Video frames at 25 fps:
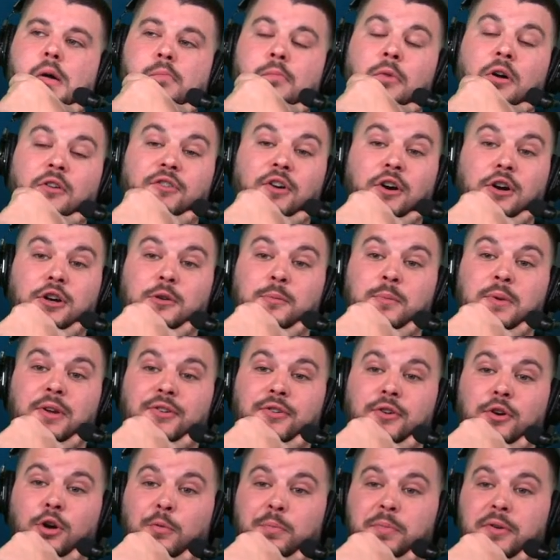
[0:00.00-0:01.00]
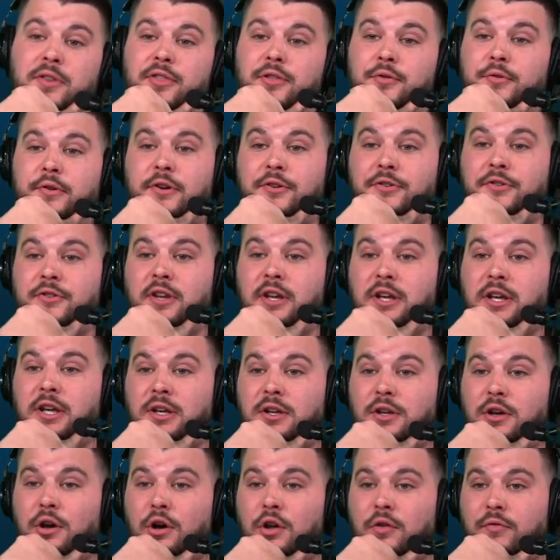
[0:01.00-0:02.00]
Motherfucker missing open threes and then
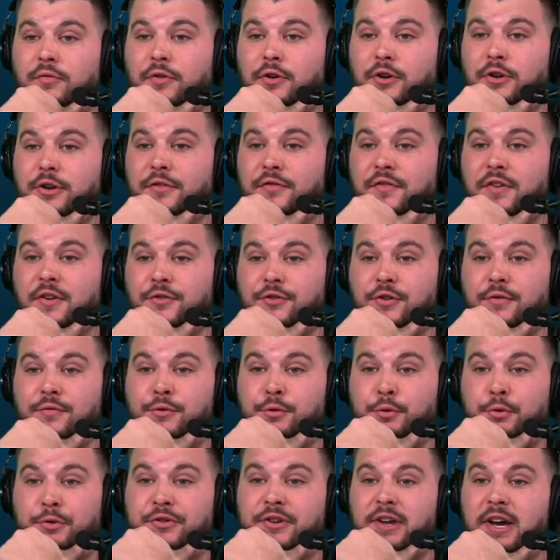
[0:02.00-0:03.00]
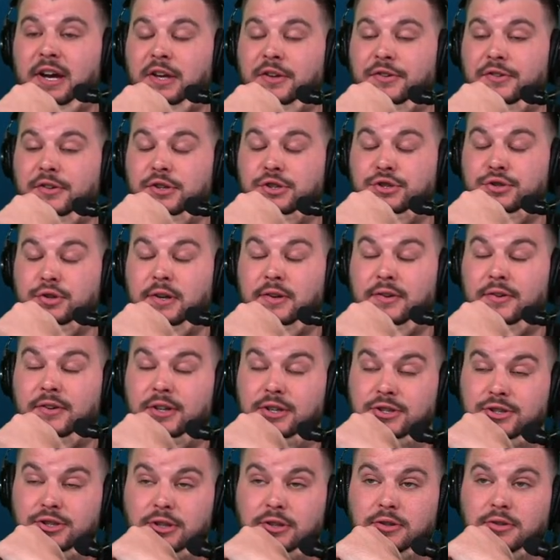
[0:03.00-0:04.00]
getting called for a defensive three seconds in
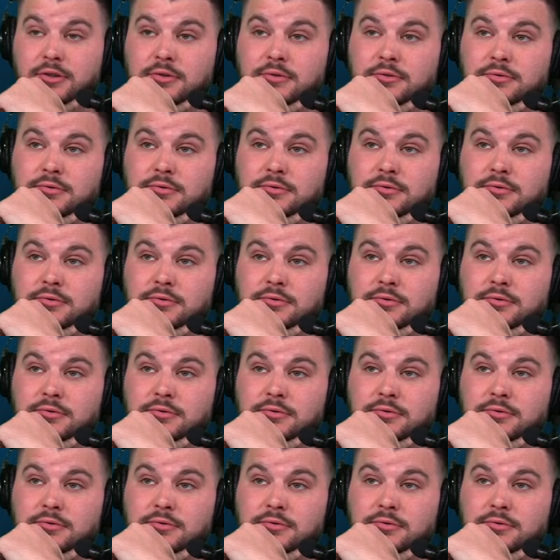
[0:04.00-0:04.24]
transition.